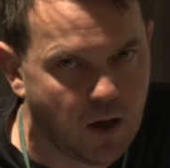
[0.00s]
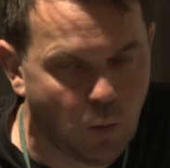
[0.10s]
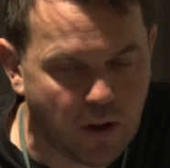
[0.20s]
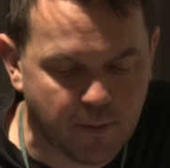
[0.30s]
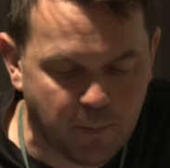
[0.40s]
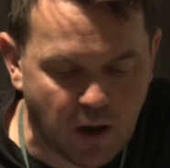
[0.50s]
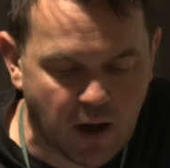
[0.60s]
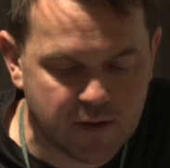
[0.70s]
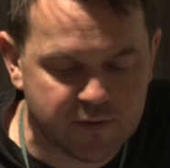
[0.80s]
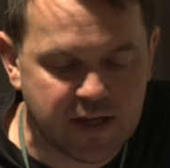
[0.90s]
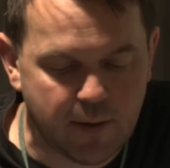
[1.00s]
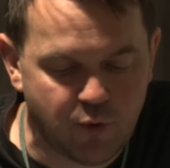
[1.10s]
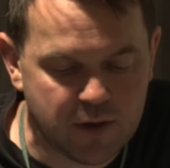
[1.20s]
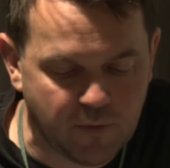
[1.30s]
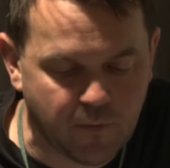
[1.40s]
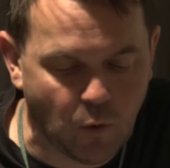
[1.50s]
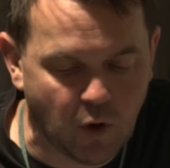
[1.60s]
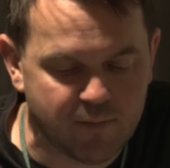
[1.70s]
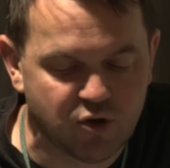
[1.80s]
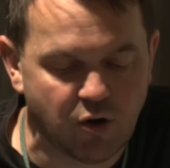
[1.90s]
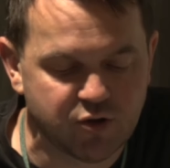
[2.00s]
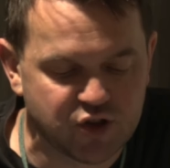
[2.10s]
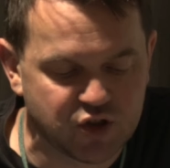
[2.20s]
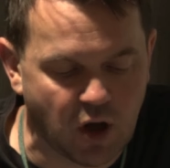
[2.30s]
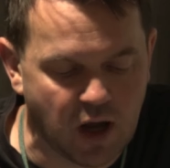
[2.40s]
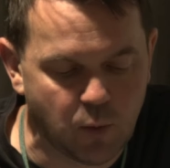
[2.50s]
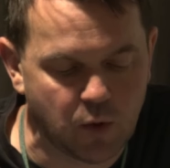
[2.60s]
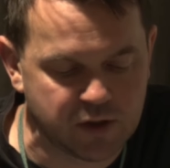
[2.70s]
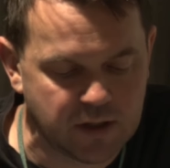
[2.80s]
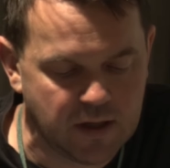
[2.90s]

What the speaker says: while the pile of debris before him grows skyward.